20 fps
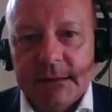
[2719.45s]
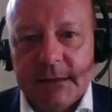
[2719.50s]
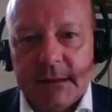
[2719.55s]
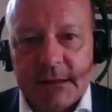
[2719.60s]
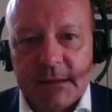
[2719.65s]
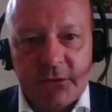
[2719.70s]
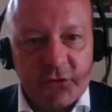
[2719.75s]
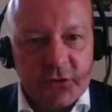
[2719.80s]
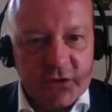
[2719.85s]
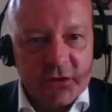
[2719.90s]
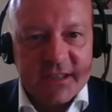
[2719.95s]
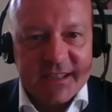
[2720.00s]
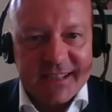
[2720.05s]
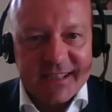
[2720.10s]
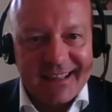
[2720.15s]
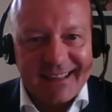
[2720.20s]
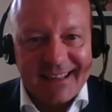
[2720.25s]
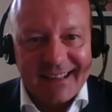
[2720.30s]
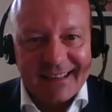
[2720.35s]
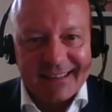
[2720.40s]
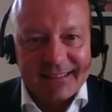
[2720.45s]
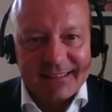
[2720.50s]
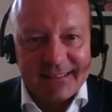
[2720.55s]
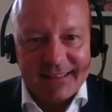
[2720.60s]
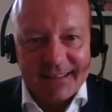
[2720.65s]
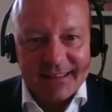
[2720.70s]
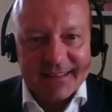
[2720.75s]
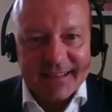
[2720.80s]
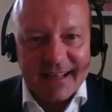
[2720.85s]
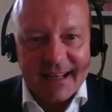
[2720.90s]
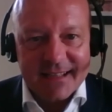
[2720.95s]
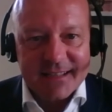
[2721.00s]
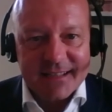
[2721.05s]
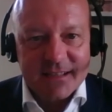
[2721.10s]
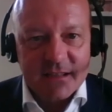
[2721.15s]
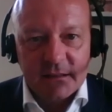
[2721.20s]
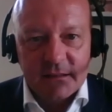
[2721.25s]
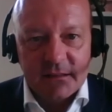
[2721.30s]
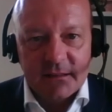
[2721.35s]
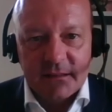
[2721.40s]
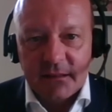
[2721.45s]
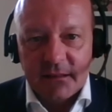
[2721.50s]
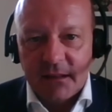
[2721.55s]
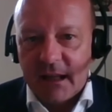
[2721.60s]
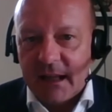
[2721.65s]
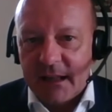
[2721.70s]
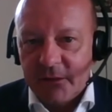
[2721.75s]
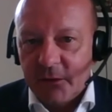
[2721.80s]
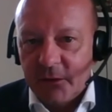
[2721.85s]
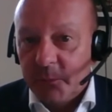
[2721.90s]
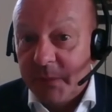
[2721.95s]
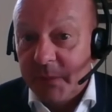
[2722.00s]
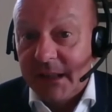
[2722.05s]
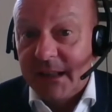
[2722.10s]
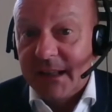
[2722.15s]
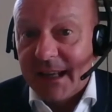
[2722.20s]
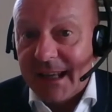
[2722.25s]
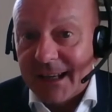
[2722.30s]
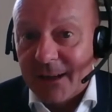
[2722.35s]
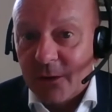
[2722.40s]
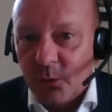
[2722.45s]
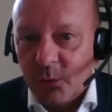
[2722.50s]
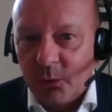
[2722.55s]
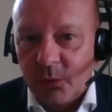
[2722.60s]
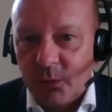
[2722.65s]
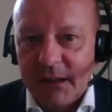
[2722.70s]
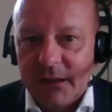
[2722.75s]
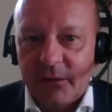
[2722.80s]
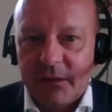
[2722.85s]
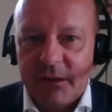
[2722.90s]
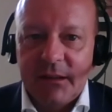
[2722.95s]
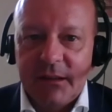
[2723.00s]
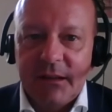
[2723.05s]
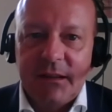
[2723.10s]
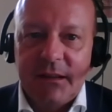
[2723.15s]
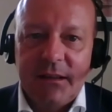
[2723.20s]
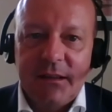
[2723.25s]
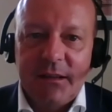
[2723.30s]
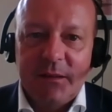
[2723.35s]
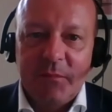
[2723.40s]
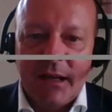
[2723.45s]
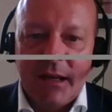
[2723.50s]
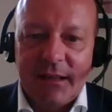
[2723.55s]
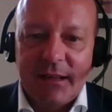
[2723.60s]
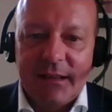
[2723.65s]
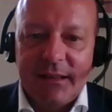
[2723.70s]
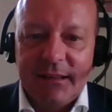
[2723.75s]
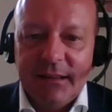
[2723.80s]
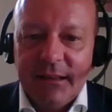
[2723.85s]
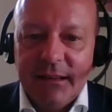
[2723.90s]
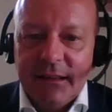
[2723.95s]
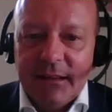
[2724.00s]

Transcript: can just say that this has not a big echo here in Mali.